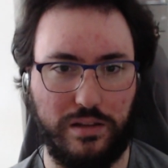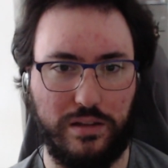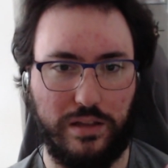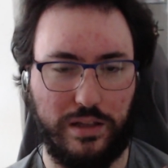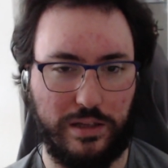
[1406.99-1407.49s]

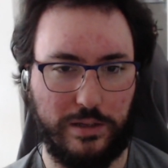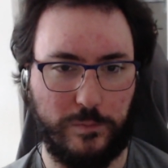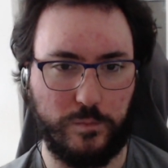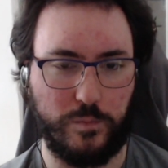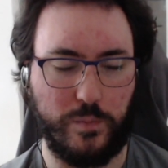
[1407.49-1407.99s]

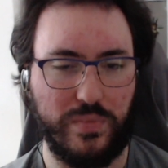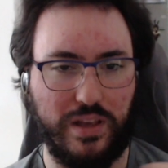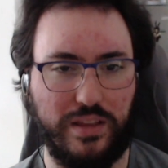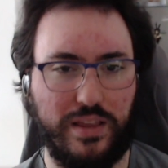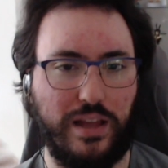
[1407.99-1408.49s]
And
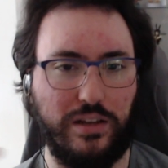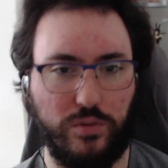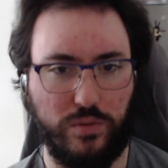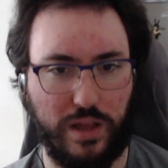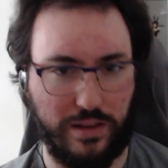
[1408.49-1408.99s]

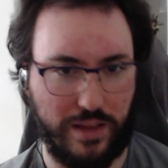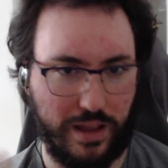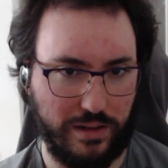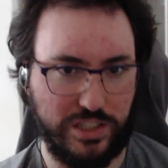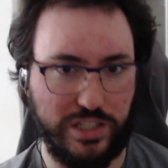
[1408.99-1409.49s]

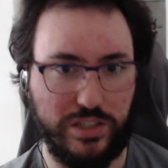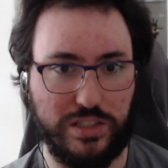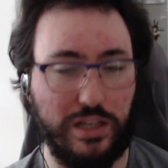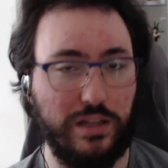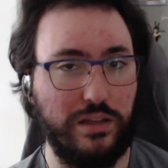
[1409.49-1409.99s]
then she's
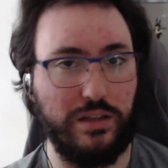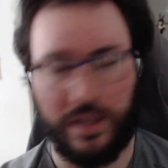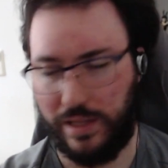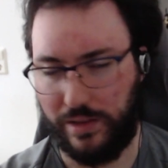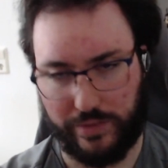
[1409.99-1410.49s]
still
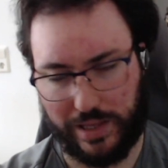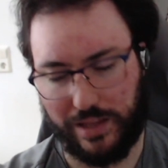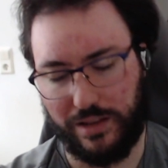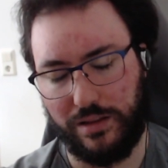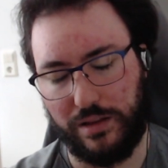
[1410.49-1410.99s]

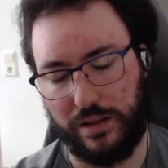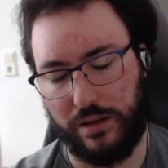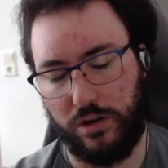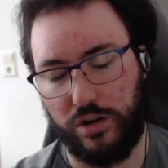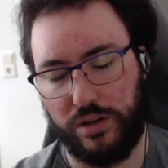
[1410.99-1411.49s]
in the
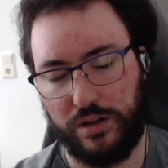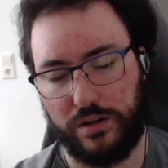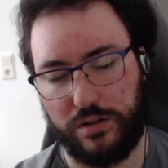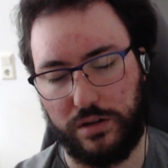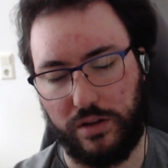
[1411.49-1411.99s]

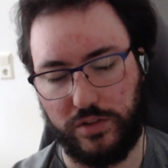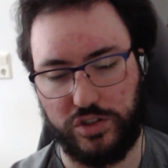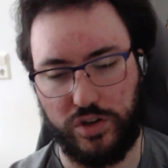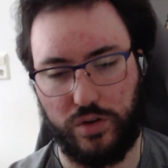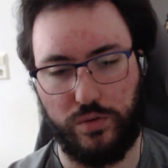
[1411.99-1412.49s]
earlier of the
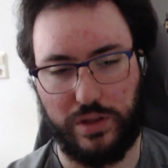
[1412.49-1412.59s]
show.